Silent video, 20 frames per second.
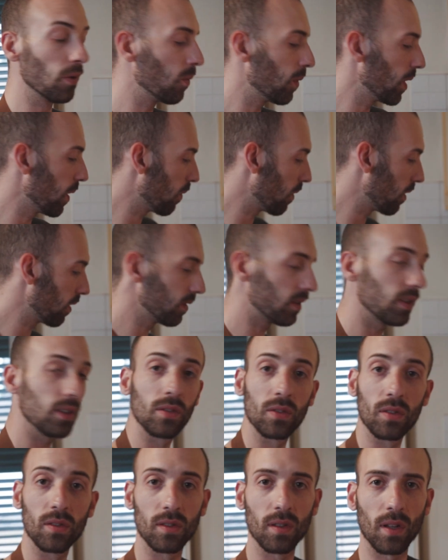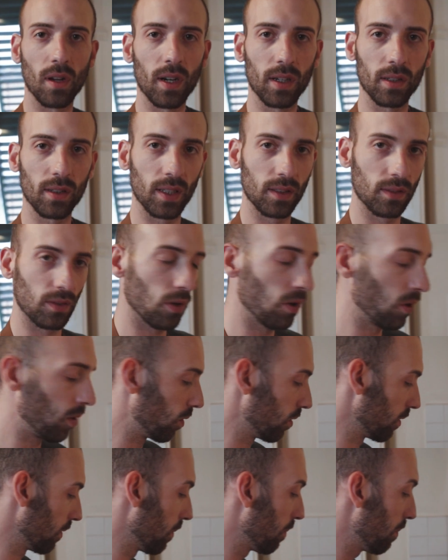We want it to start at
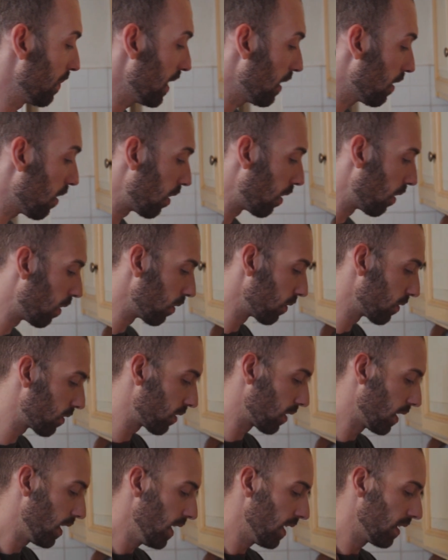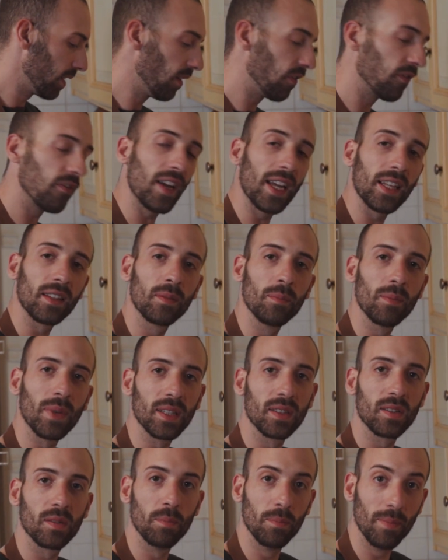cold, because the fat
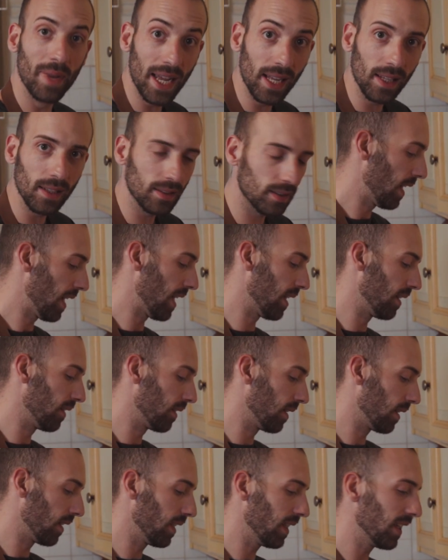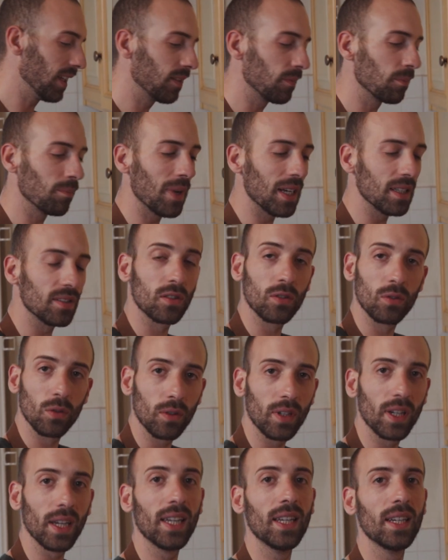must melt and it must
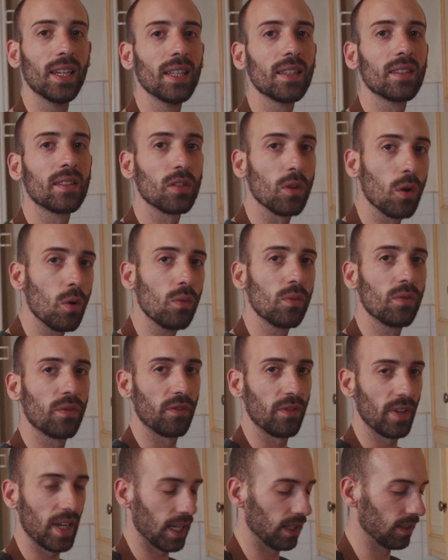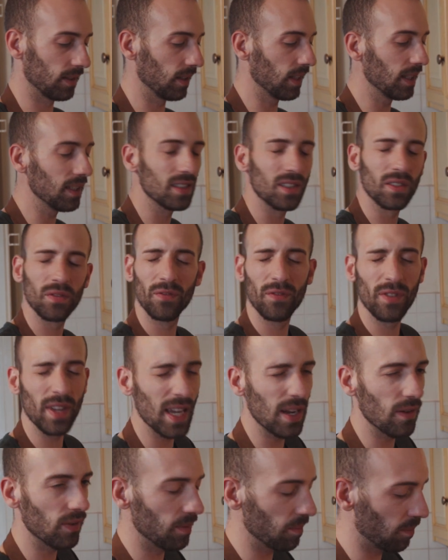cook in its own fat. It's
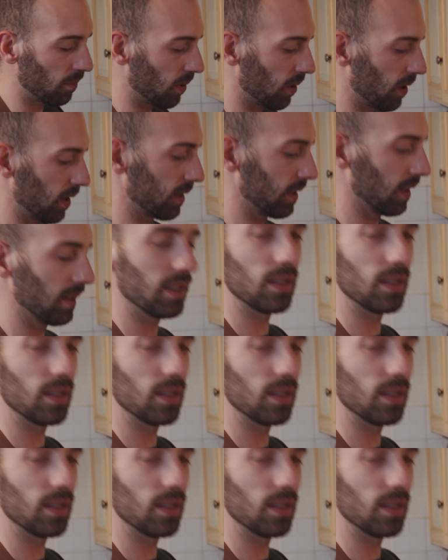very important.